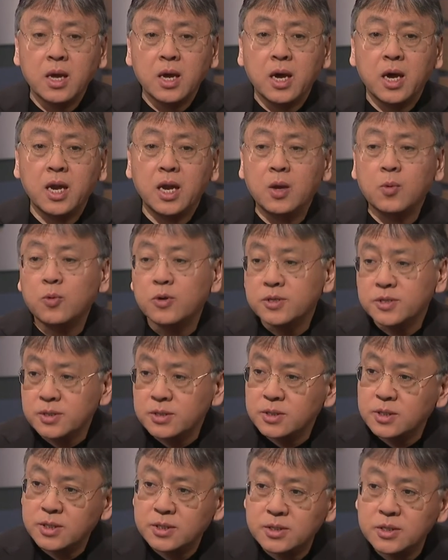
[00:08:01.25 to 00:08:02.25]
And I
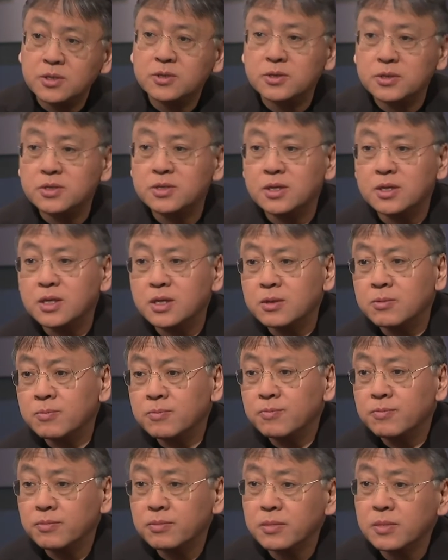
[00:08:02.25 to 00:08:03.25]
wasn't just interested in,
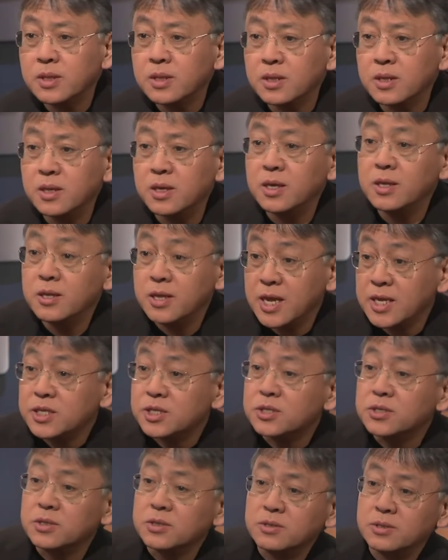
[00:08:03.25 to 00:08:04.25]
in
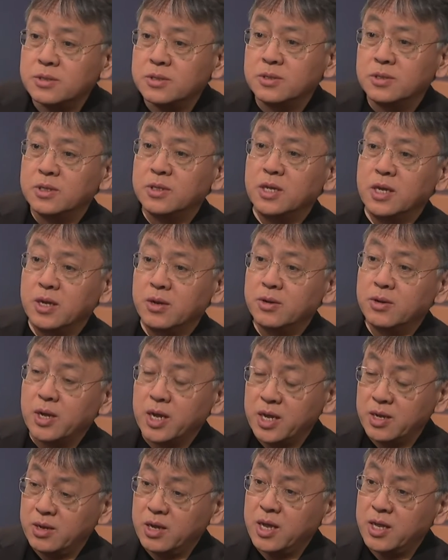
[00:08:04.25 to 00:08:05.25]
nations, you know,
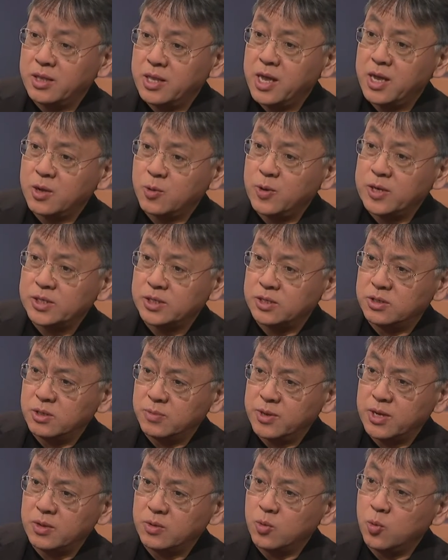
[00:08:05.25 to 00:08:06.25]
and, and their question
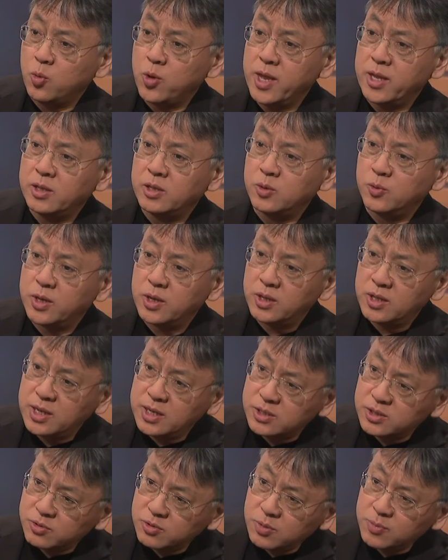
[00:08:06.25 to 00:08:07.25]
about when do we
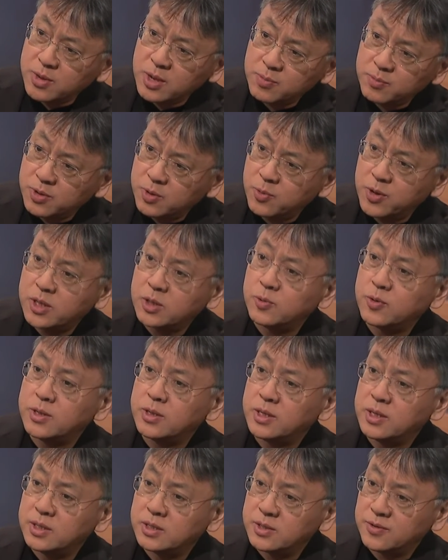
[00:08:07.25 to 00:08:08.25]
need to remember, when do we
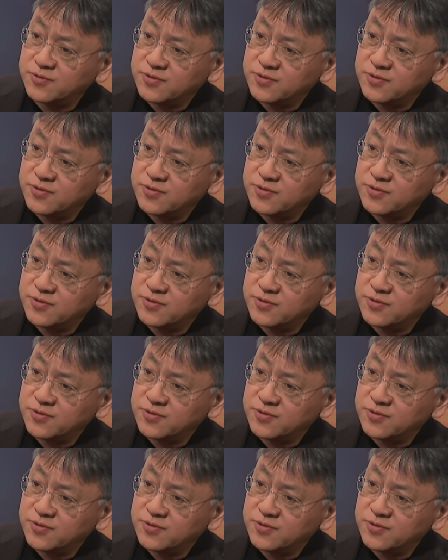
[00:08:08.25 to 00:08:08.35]
need to